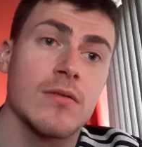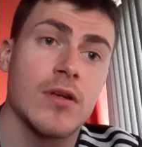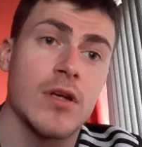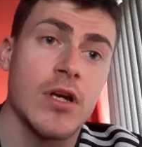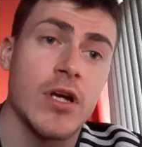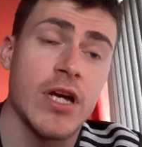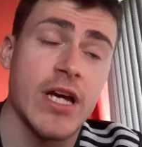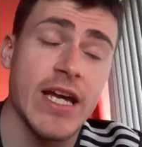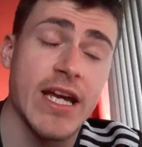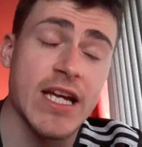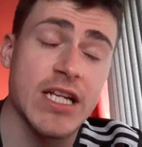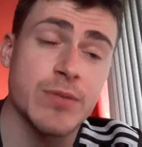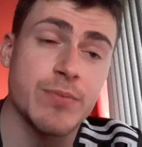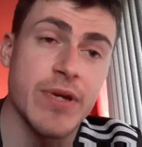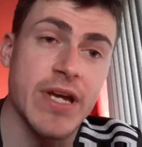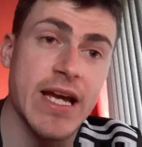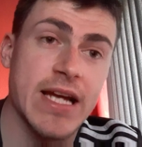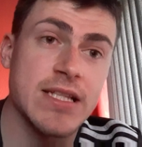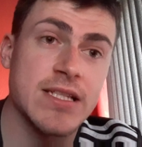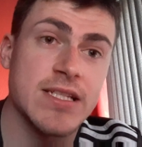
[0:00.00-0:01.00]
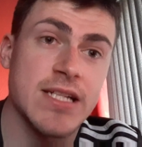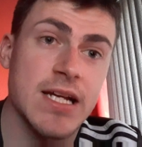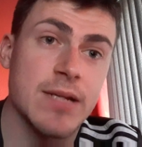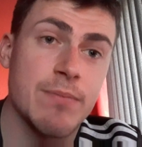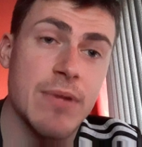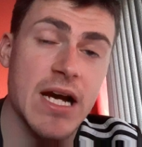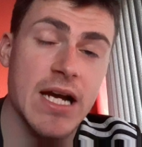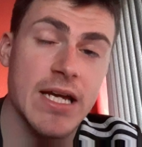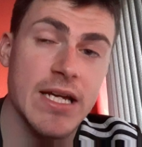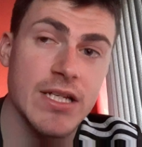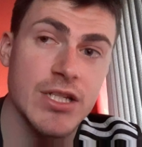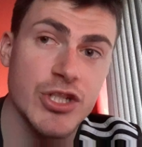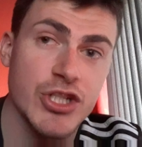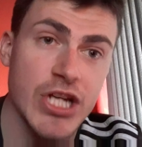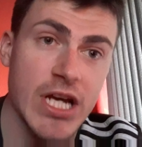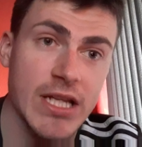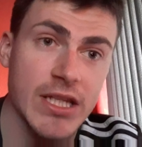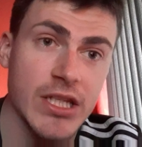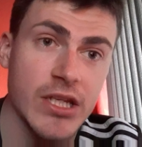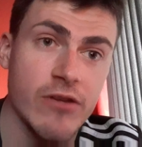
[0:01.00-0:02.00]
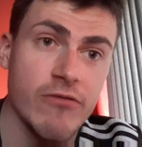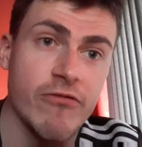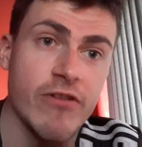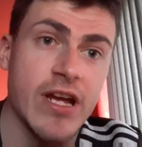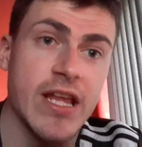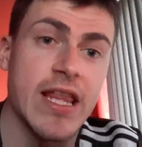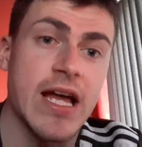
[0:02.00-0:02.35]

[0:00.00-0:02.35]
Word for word: Uh, ESPN said back in January